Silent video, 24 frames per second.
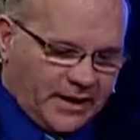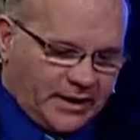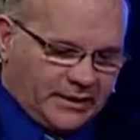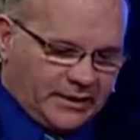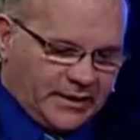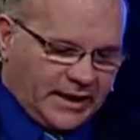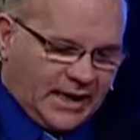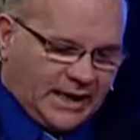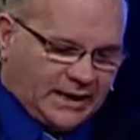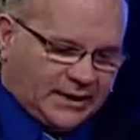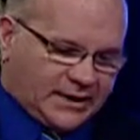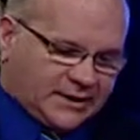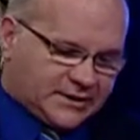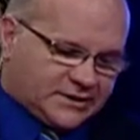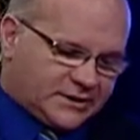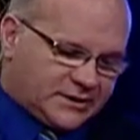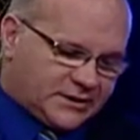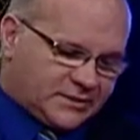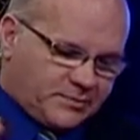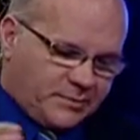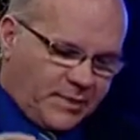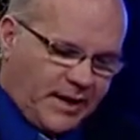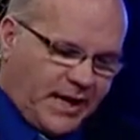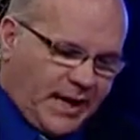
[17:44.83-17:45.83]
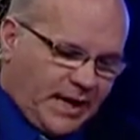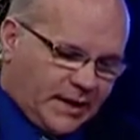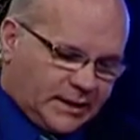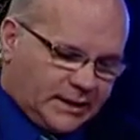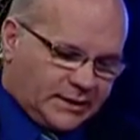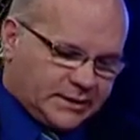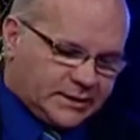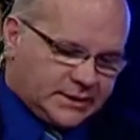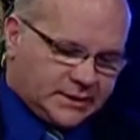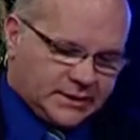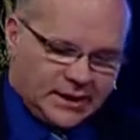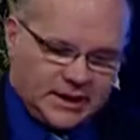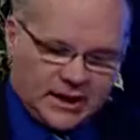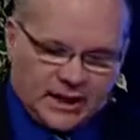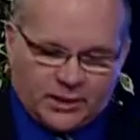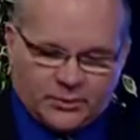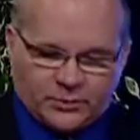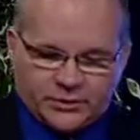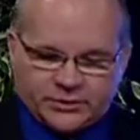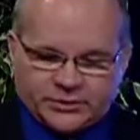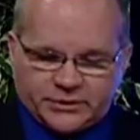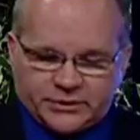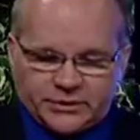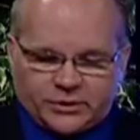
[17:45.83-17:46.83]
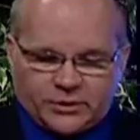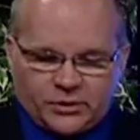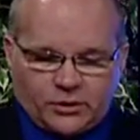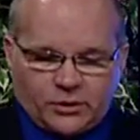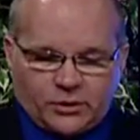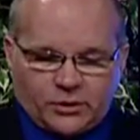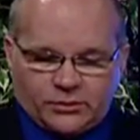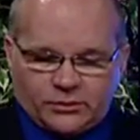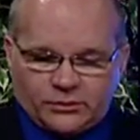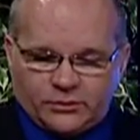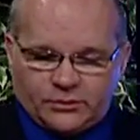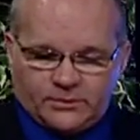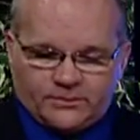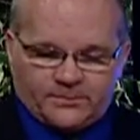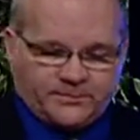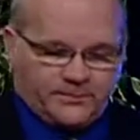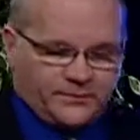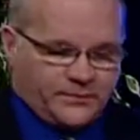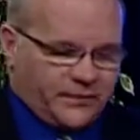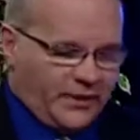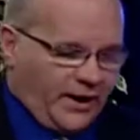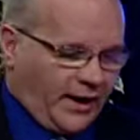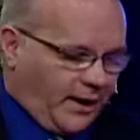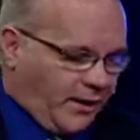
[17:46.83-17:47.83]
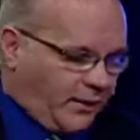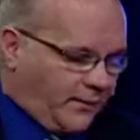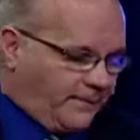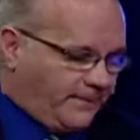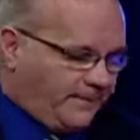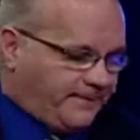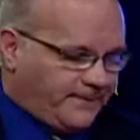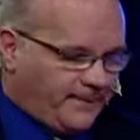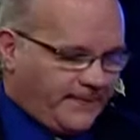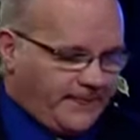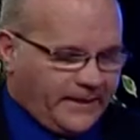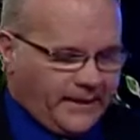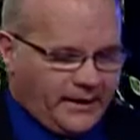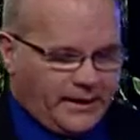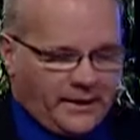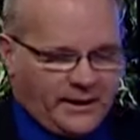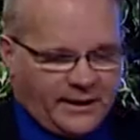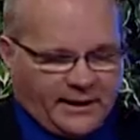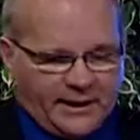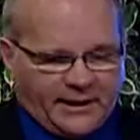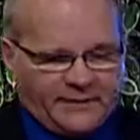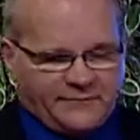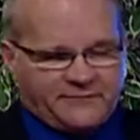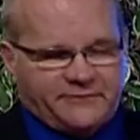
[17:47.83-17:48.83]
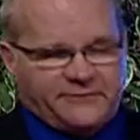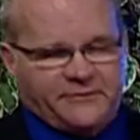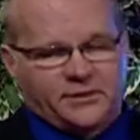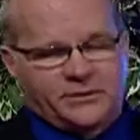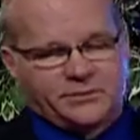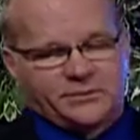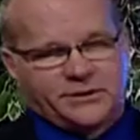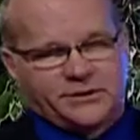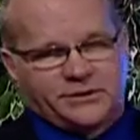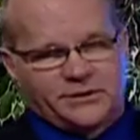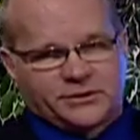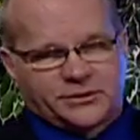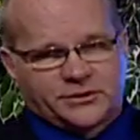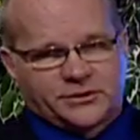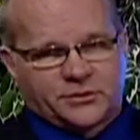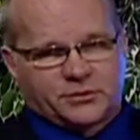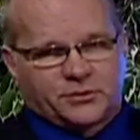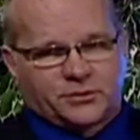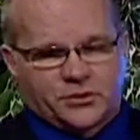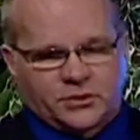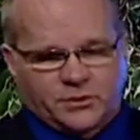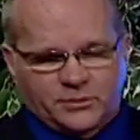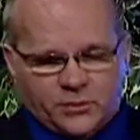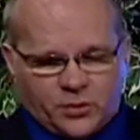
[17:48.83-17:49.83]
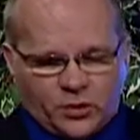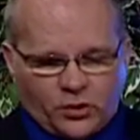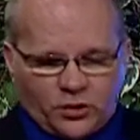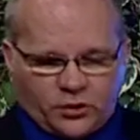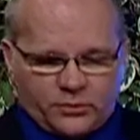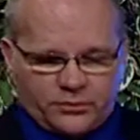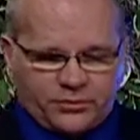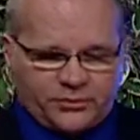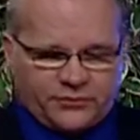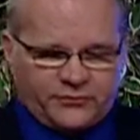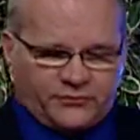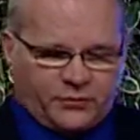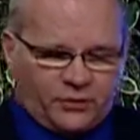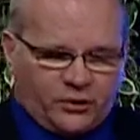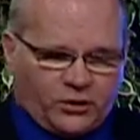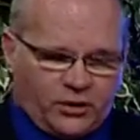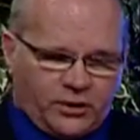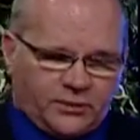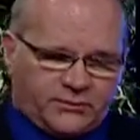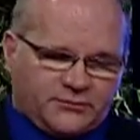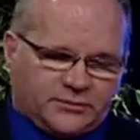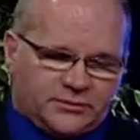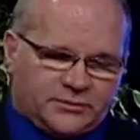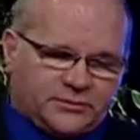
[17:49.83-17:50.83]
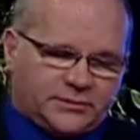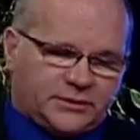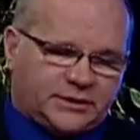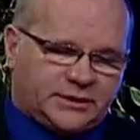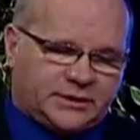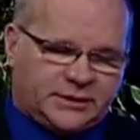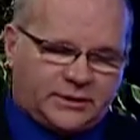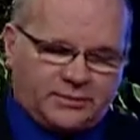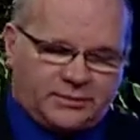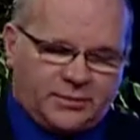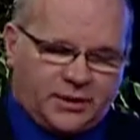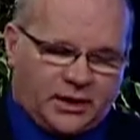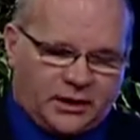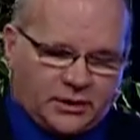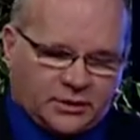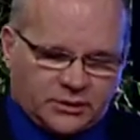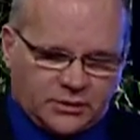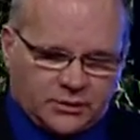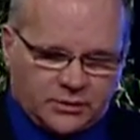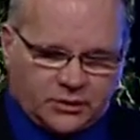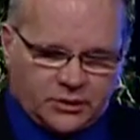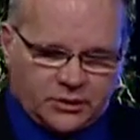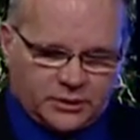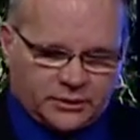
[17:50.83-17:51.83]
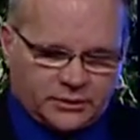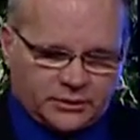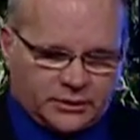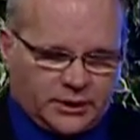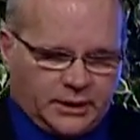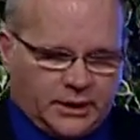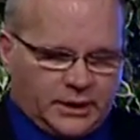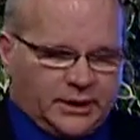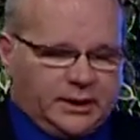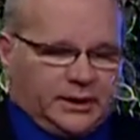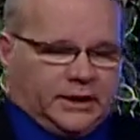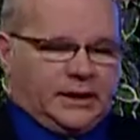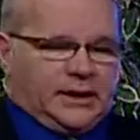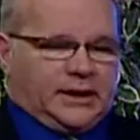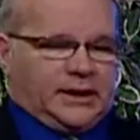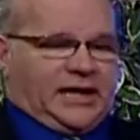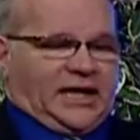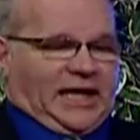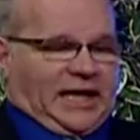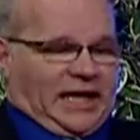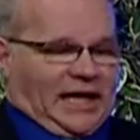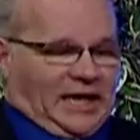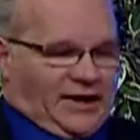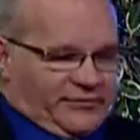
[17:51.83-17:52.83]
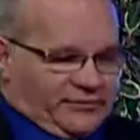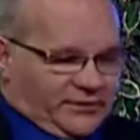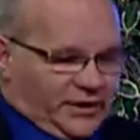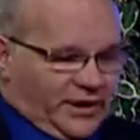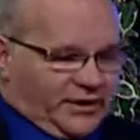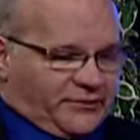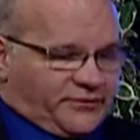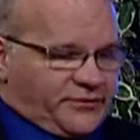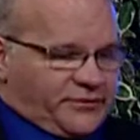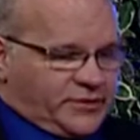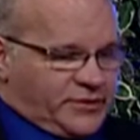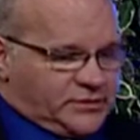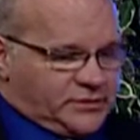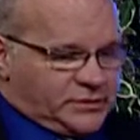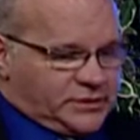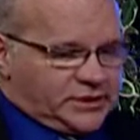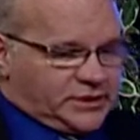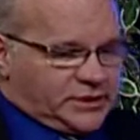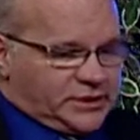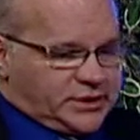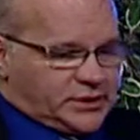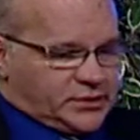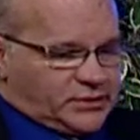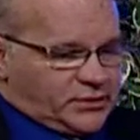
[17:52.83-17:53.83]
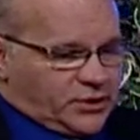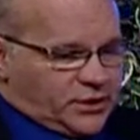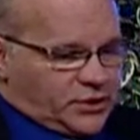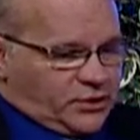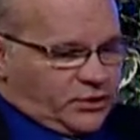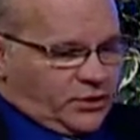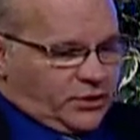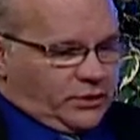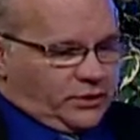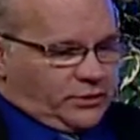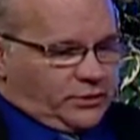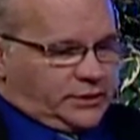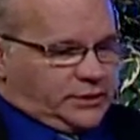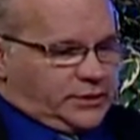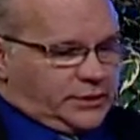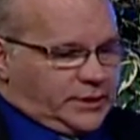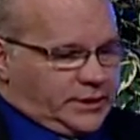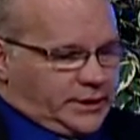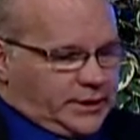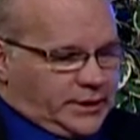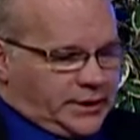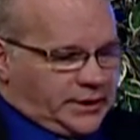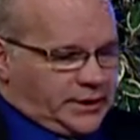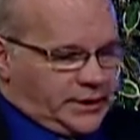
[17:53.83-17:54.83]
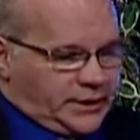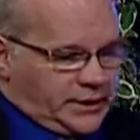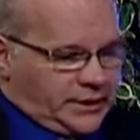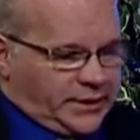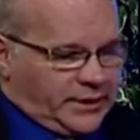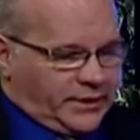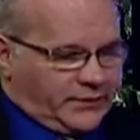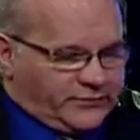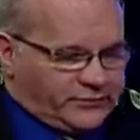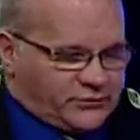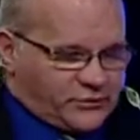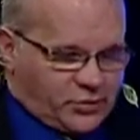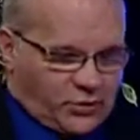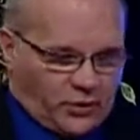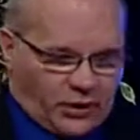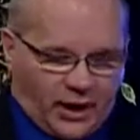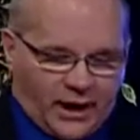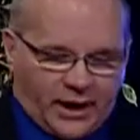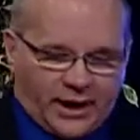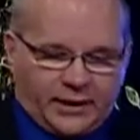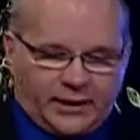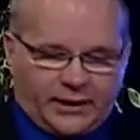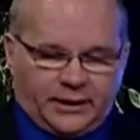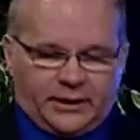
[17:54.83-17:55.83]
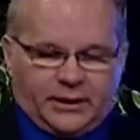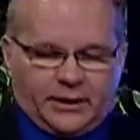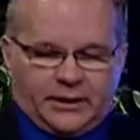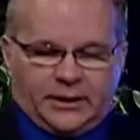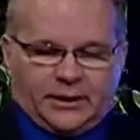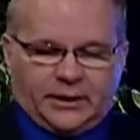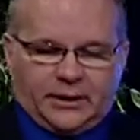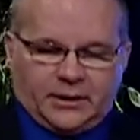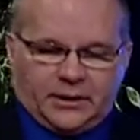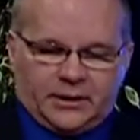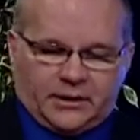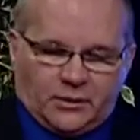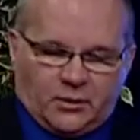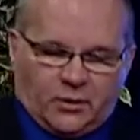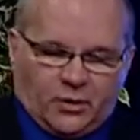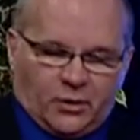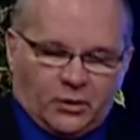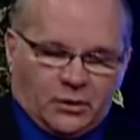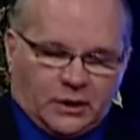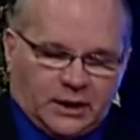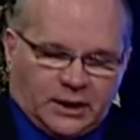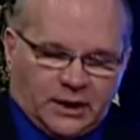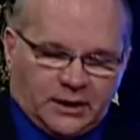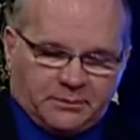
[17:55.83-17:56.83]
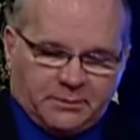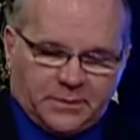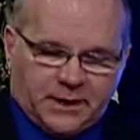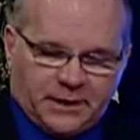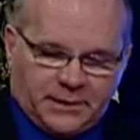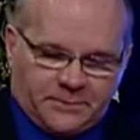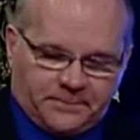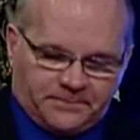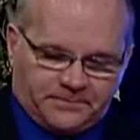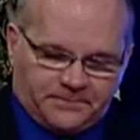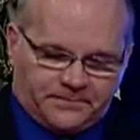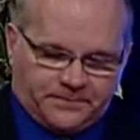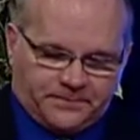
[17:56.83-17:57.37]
that gets us back into cameras in the courtroom. Now, I've filmed in the Supreme Court before, filmed in the appellate court, have not filmed in district court. I've tried. They won't let me.